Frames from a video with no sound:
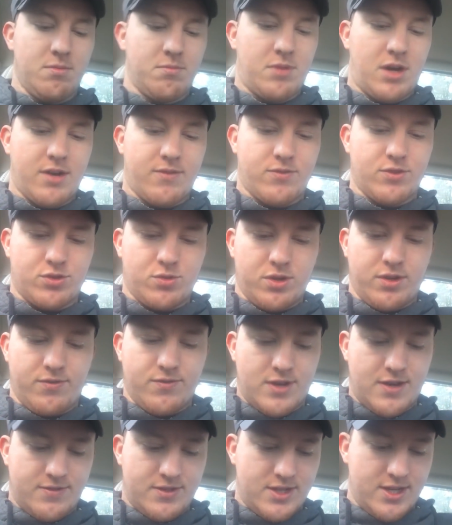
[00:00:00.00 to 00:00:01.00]
Bought it for
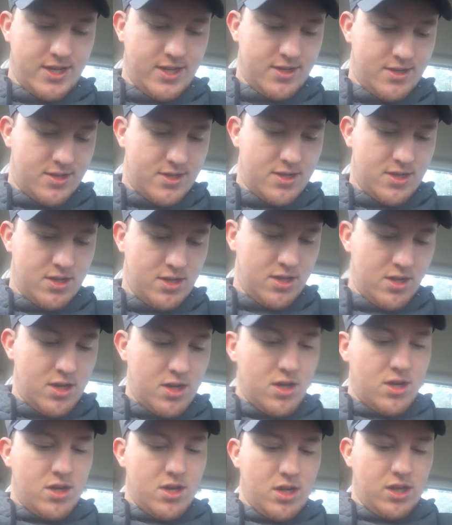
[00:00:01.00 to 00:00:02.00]
25 cents.
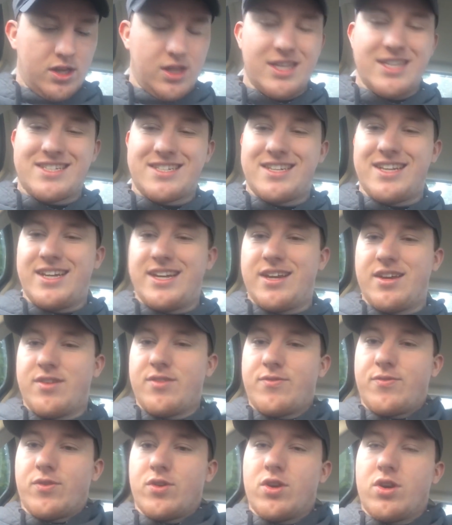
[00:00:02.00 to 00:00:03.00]
Listed
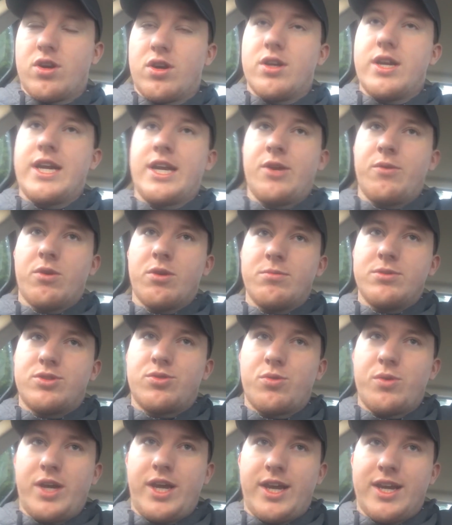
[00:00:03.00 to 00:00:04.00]
for anywhere
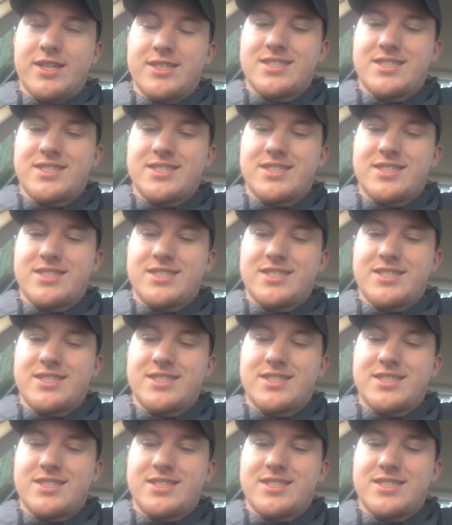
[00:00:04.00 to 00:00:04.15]
between